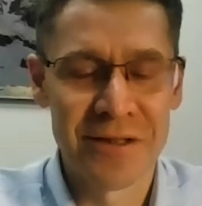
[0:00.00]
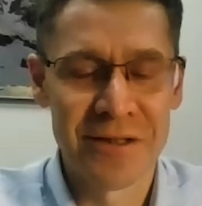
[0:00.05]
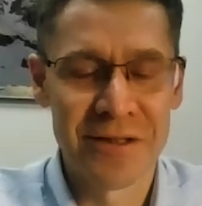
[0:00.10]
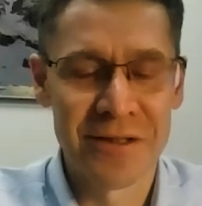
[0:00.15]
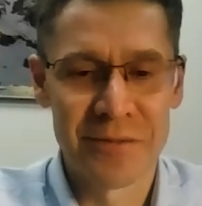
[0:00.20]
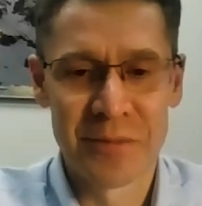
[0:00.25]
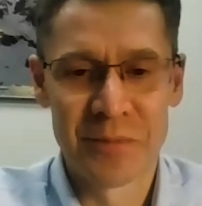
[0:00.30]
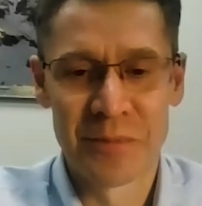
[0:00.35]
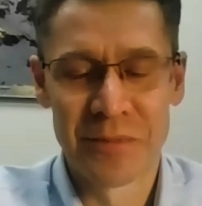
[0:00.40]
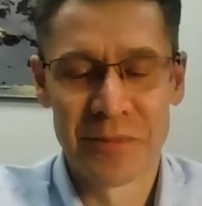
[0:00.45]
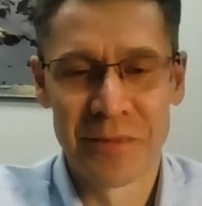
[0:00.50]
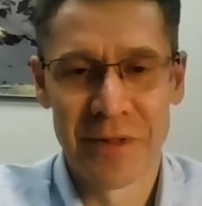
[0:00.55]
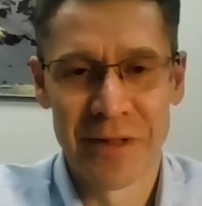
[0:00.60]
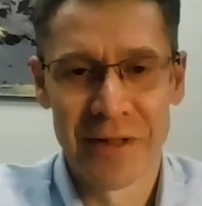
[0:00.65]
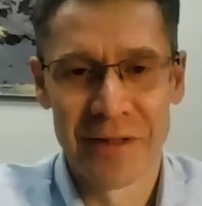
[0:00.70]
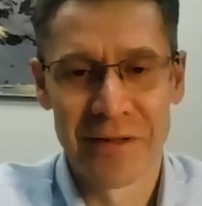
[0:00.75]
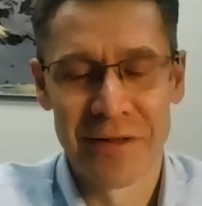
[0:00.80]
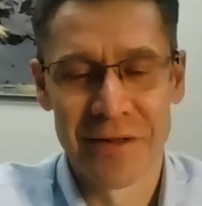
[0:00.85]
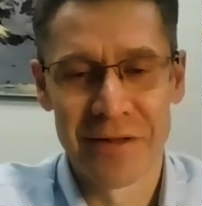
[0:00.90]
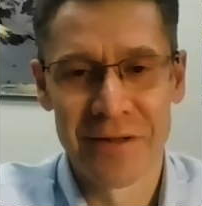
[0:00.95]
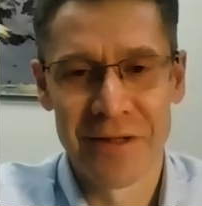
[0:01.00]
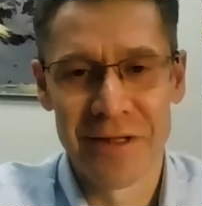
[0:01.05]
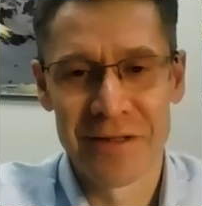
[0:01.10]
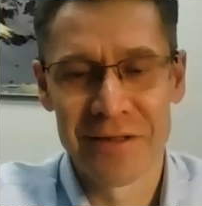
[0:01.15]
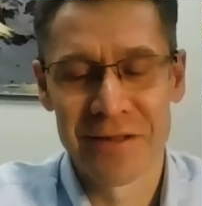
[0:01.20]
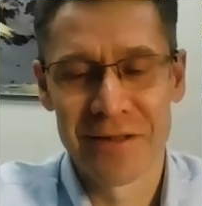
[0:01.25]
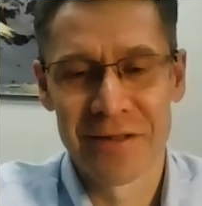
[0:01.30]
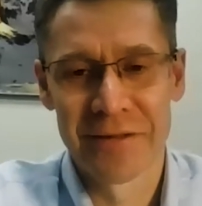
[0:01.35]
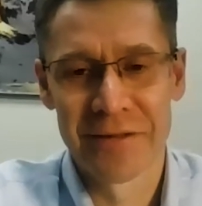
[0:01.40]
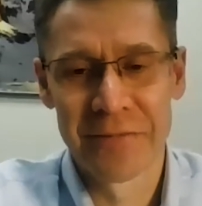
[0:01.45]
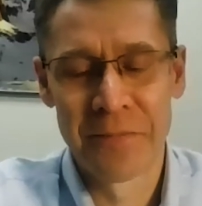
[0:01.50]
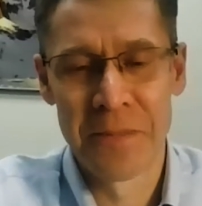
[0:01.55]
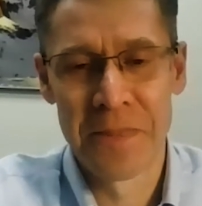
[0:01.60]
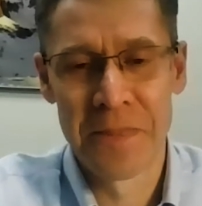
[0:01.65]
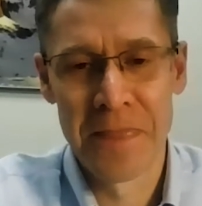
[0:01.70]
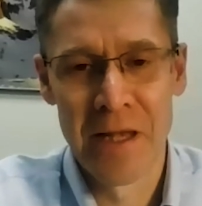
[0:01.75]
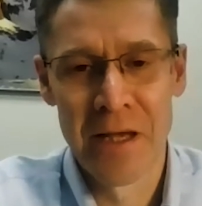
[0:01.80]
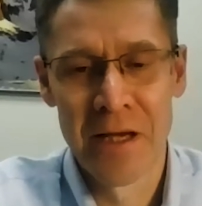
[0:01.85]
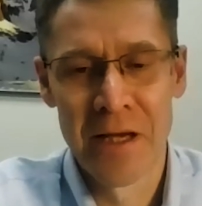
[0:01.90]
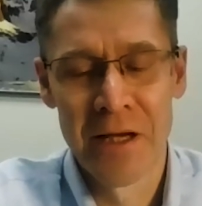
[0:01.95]
That's a
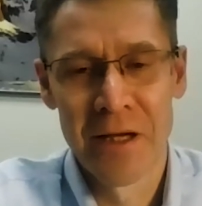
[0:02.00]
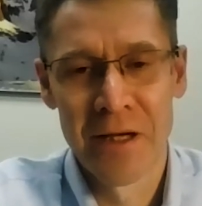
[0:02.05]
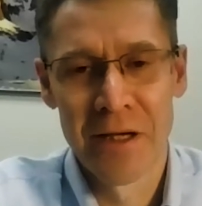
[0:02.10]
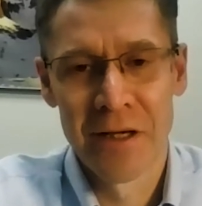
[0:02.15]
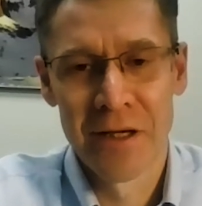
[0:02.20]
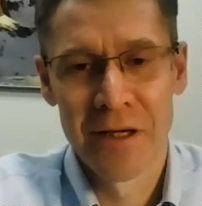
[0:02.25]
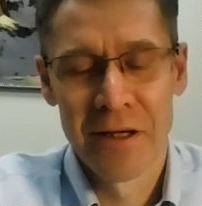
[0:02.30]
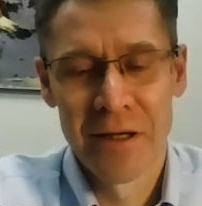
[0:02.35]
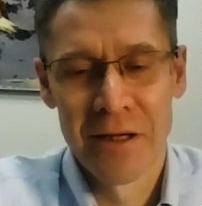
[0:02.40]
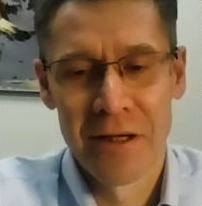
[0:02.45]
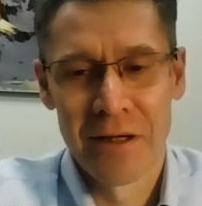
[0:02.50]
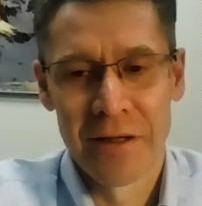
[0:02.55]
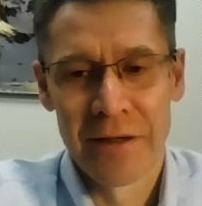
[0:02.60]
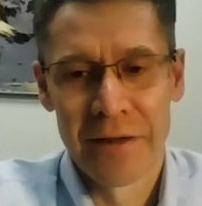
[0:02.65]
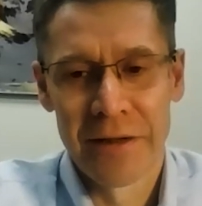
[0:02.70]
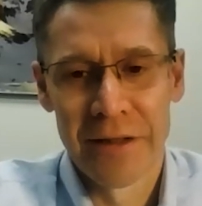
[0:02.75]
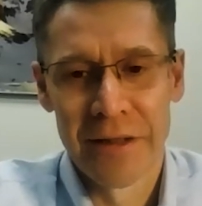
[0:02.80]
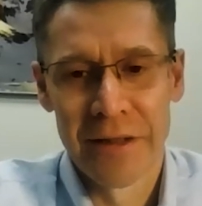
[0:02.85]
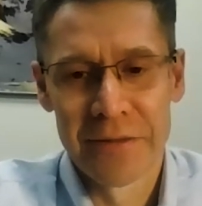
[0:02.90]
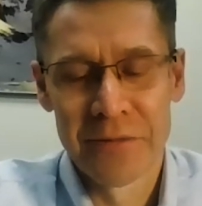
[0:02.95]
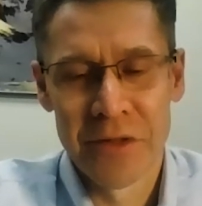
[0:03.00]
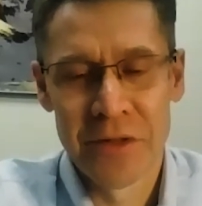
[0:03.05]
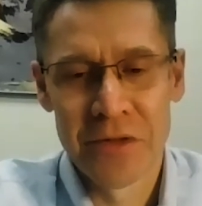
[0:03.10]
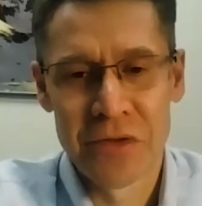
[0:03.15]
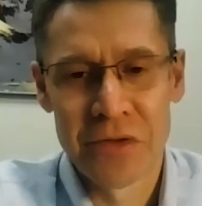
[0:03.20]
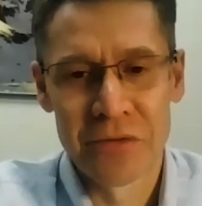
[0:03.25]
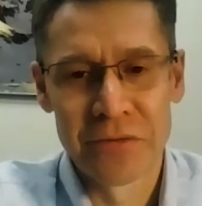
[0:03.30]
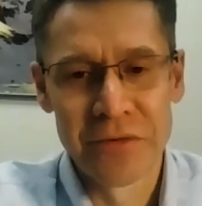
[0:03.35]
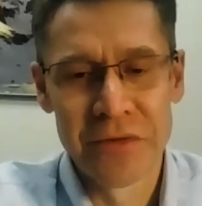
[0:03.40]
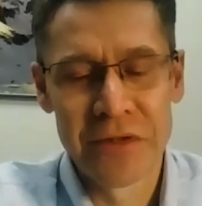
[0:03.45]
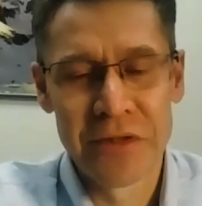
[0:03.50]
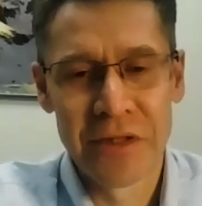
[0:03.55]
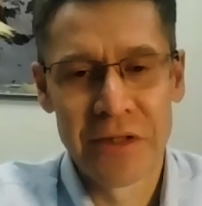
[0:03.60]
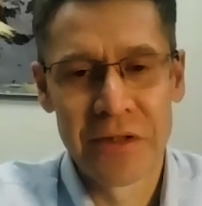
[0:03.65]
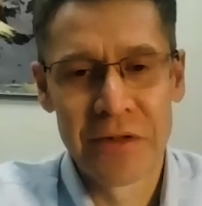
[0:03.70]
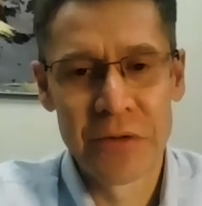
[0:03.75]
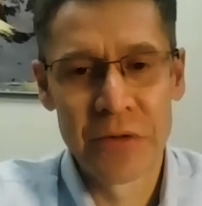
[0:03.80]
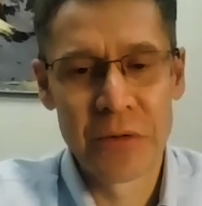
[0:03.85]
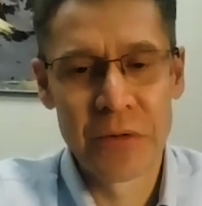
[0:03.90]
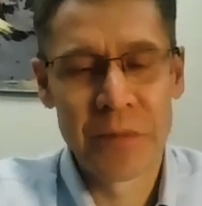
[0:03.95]
natural
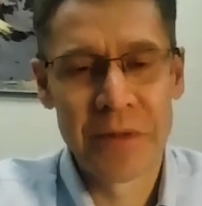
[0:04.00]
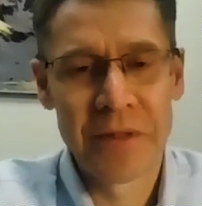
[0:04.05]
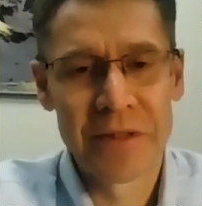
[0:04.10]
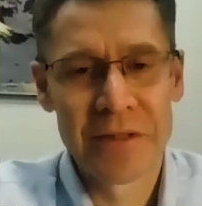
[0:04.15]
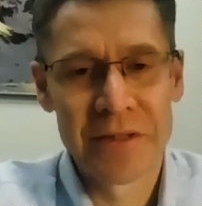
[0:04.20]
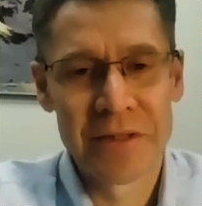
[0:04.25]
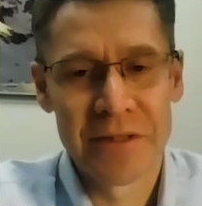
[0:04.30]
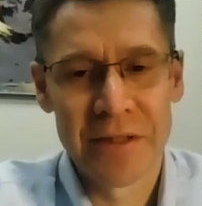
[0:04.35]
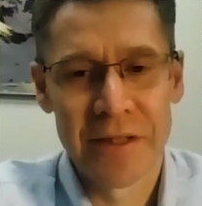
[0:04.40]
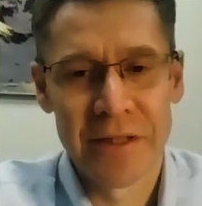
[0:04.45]
skew, but